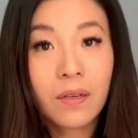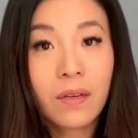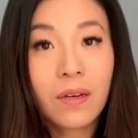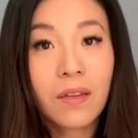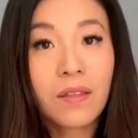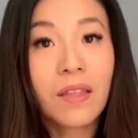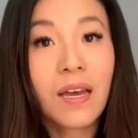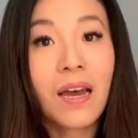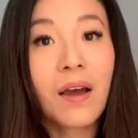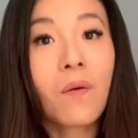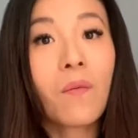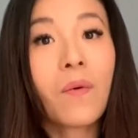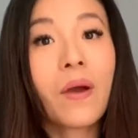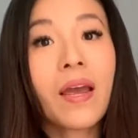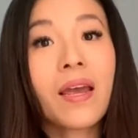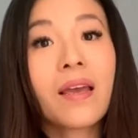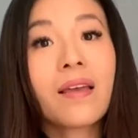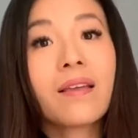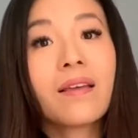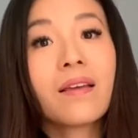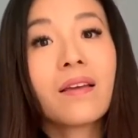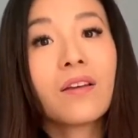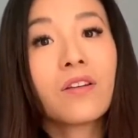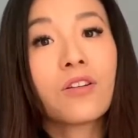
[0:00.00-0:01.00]
That
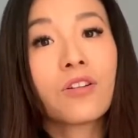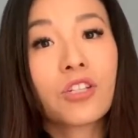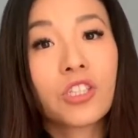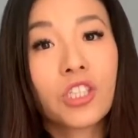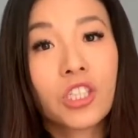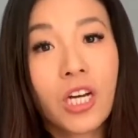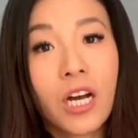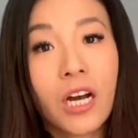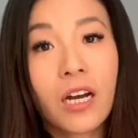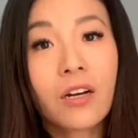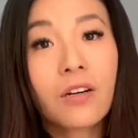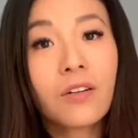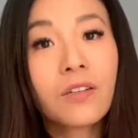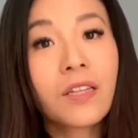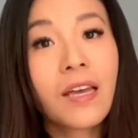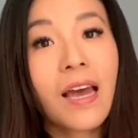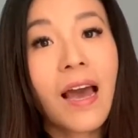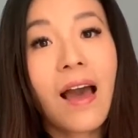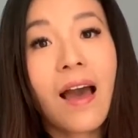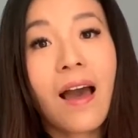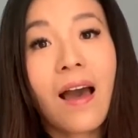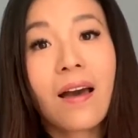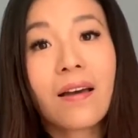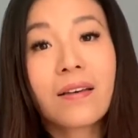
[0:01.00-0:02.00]
way your child
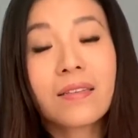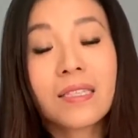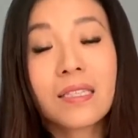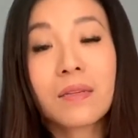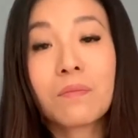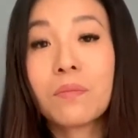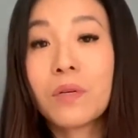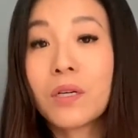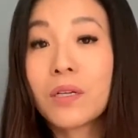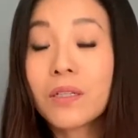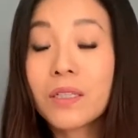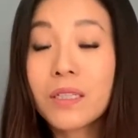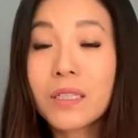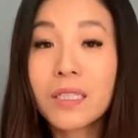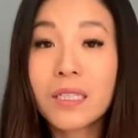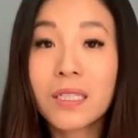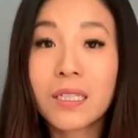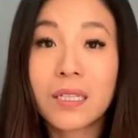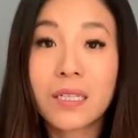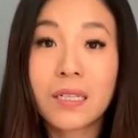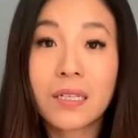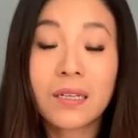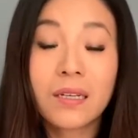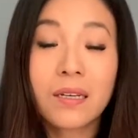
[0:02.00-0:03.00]
has the
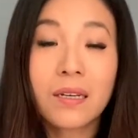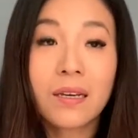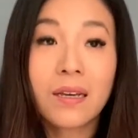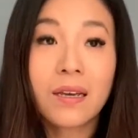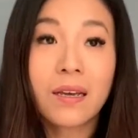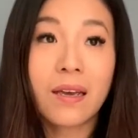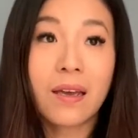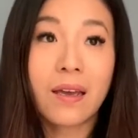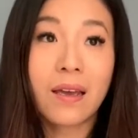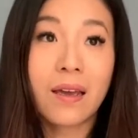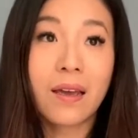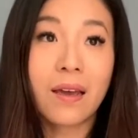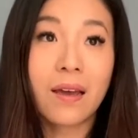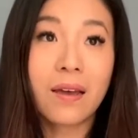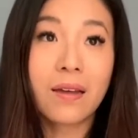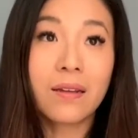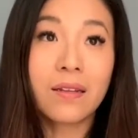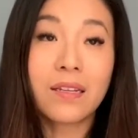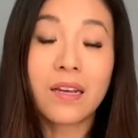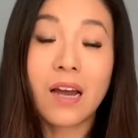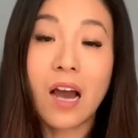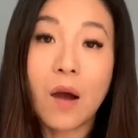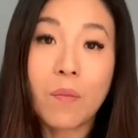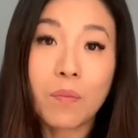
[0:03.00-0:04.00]
ability and
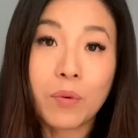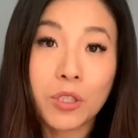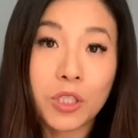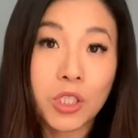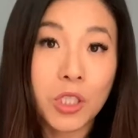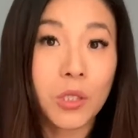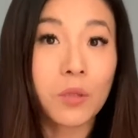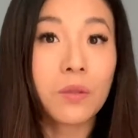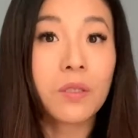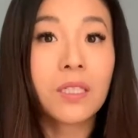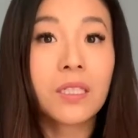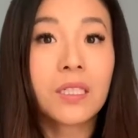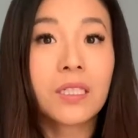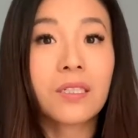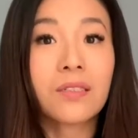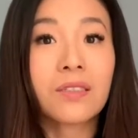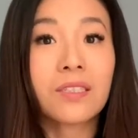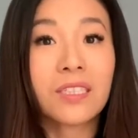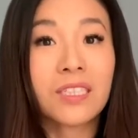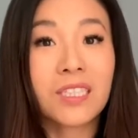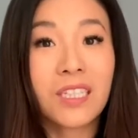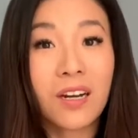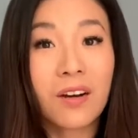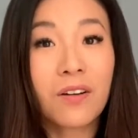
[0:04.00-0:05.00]
the opportunity to
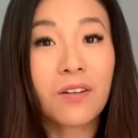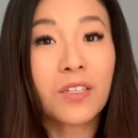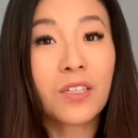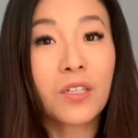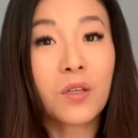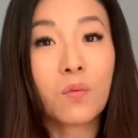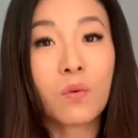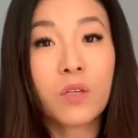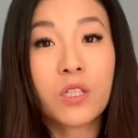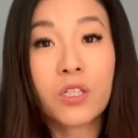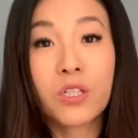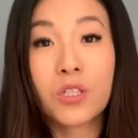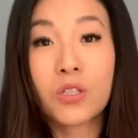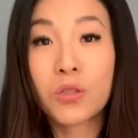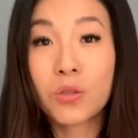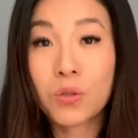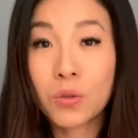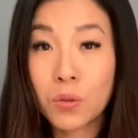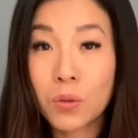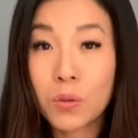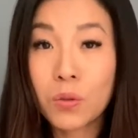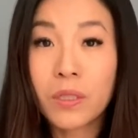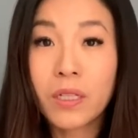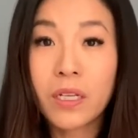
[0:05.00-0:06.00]
tell you what's
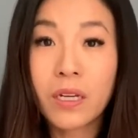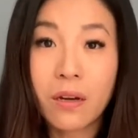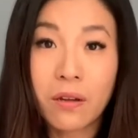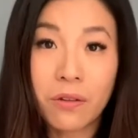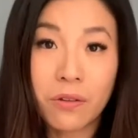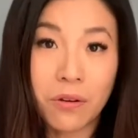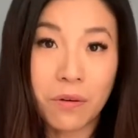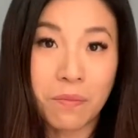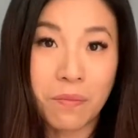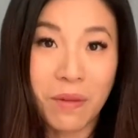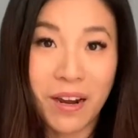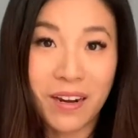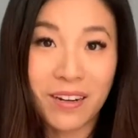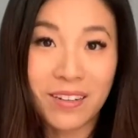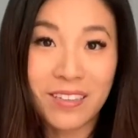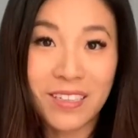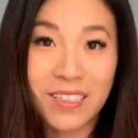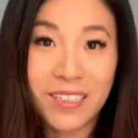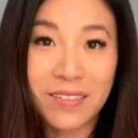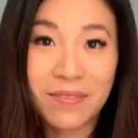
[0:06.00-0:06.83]
truly on their mind.